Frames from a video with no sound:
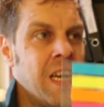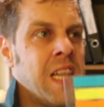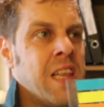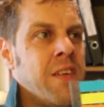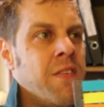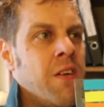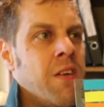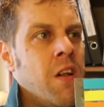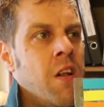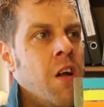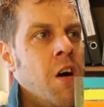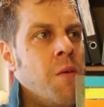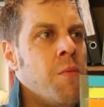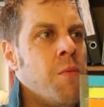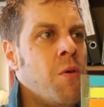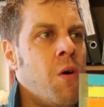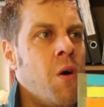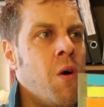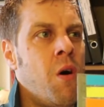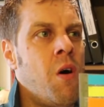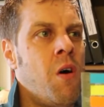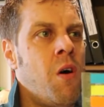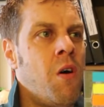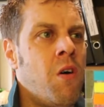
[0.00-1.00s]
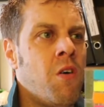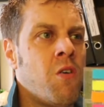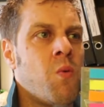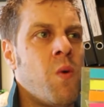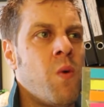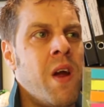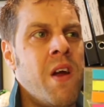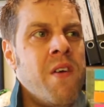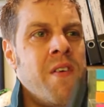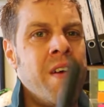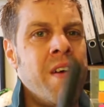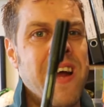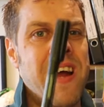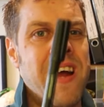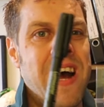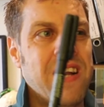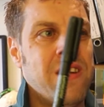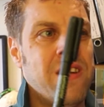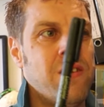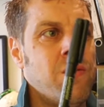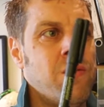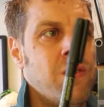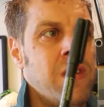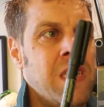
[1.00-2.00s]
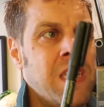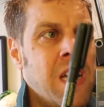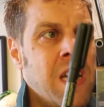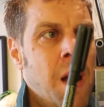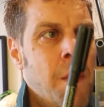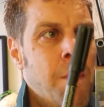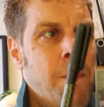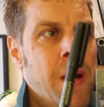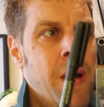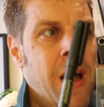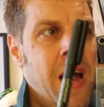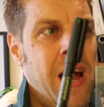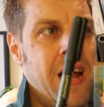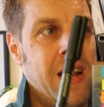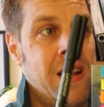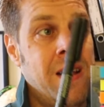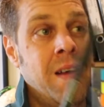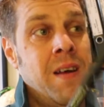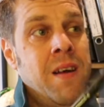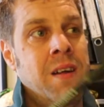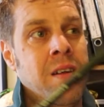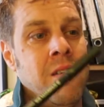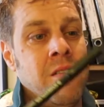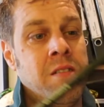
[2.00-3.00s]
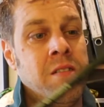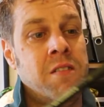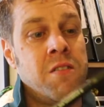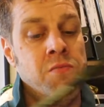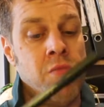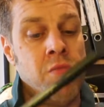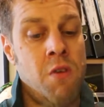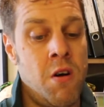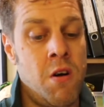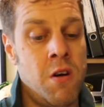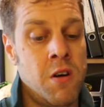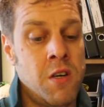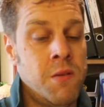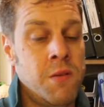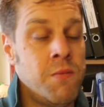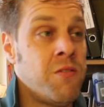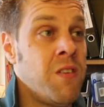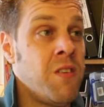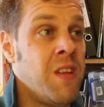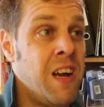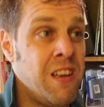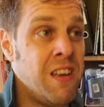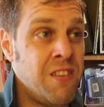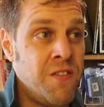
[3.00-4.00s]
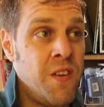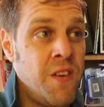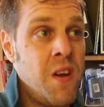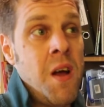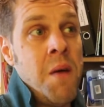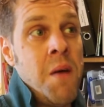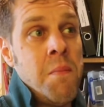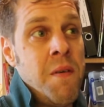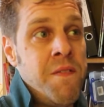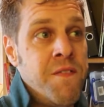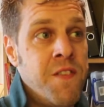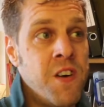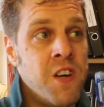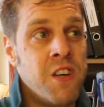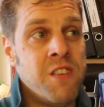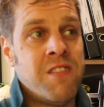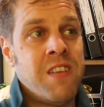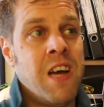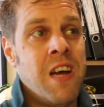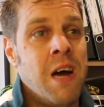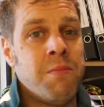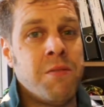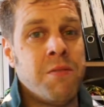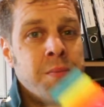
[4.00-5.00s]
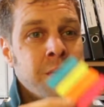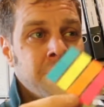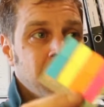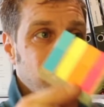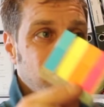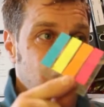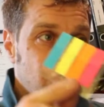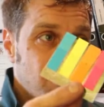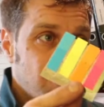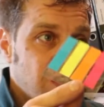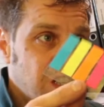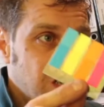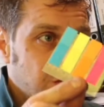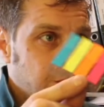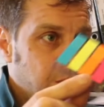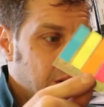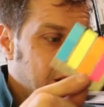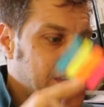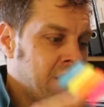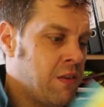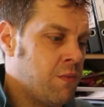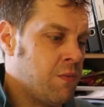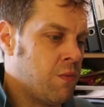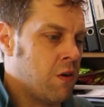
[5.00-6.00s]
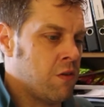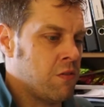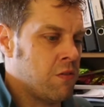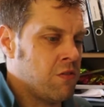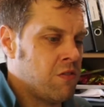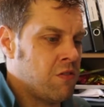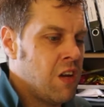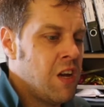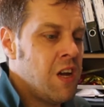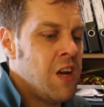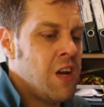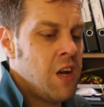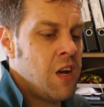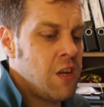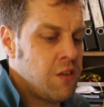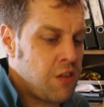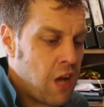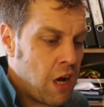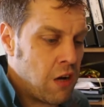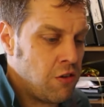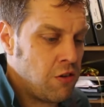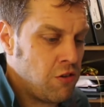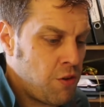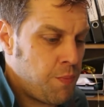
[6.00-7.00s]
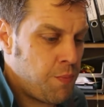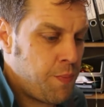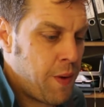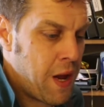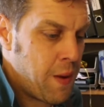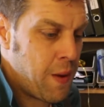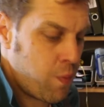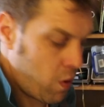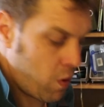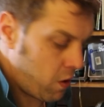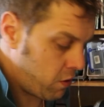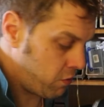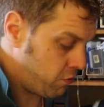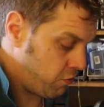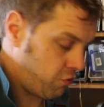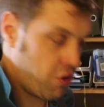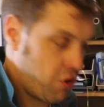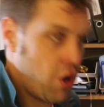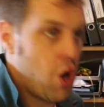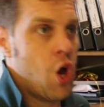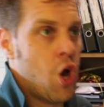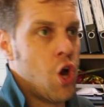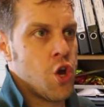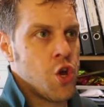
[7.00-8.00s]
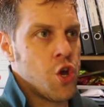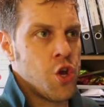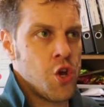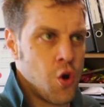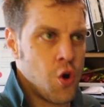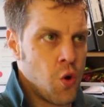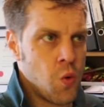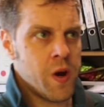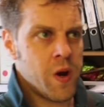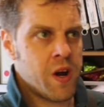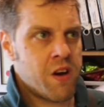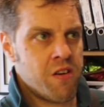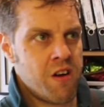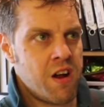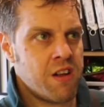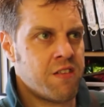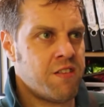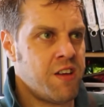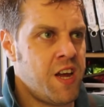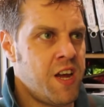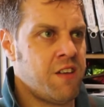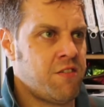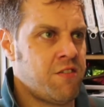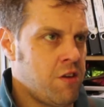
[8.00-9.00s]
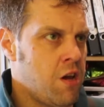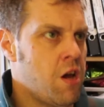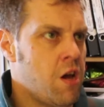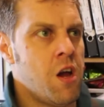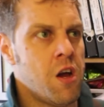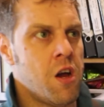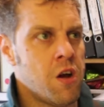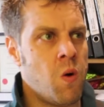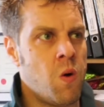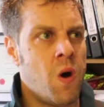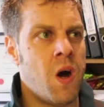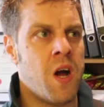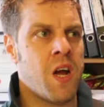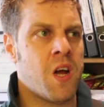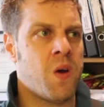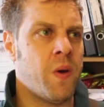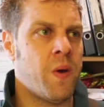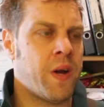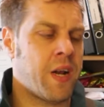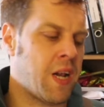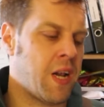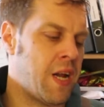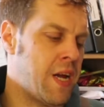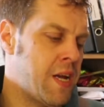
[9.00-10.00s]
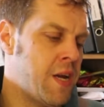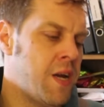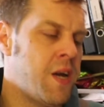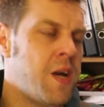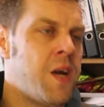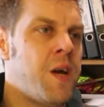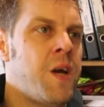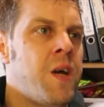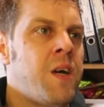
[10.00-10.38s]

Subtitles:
They're a lot more hard-wearing and you'll need a pen to write on them. So that's my first tab to be use these plastic ones. Don't use the paper ones. You'll regret it quite quickly.